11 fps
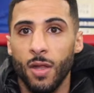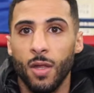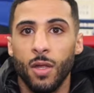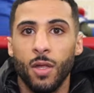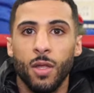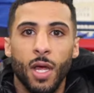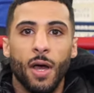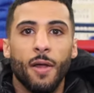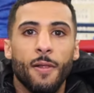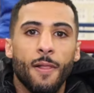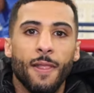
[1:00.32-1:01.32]
No, no, it's
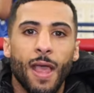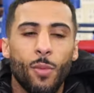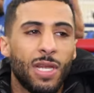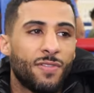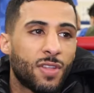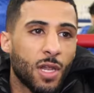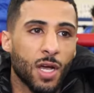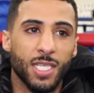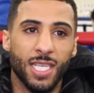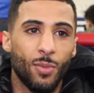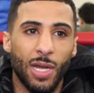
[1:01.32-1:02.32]
good. Uh, you yeah, good. we lived,
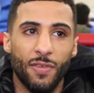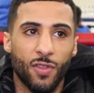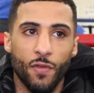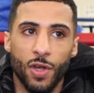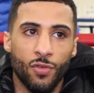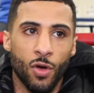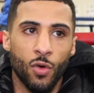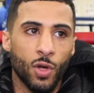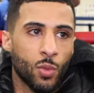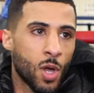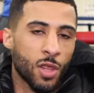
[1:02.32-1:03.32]
like I said, we lived over the
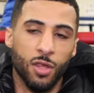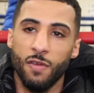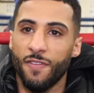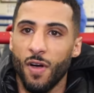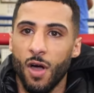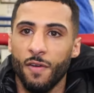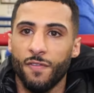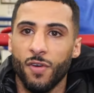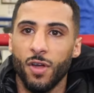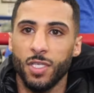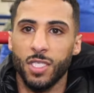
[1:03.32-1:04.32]
road. It wasn't too far
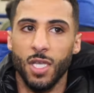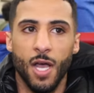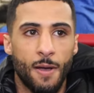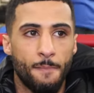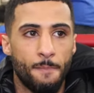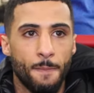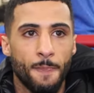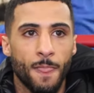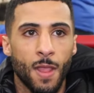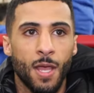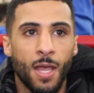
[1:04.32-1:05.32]
for us. Um,
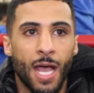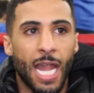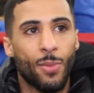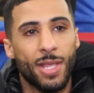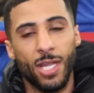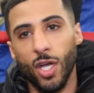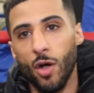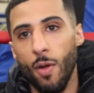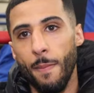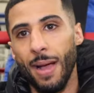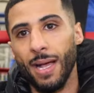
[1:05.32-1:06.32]
and then we ended up
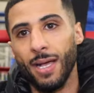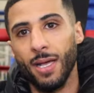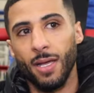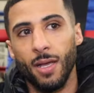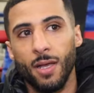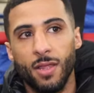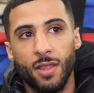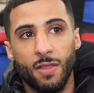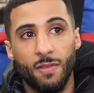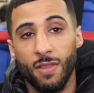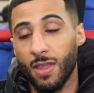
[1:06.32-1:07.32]
coming back
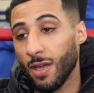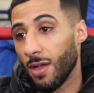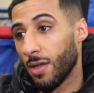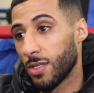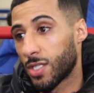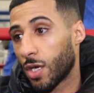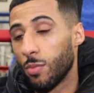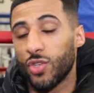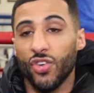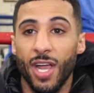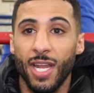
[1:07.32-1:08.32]
to, to
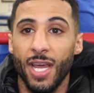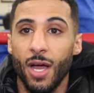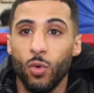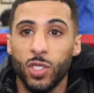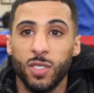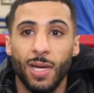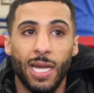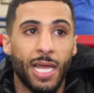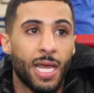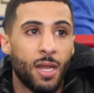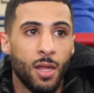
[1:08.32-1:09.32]
come train here
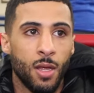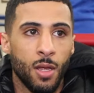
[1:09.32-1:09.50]
ultimately. And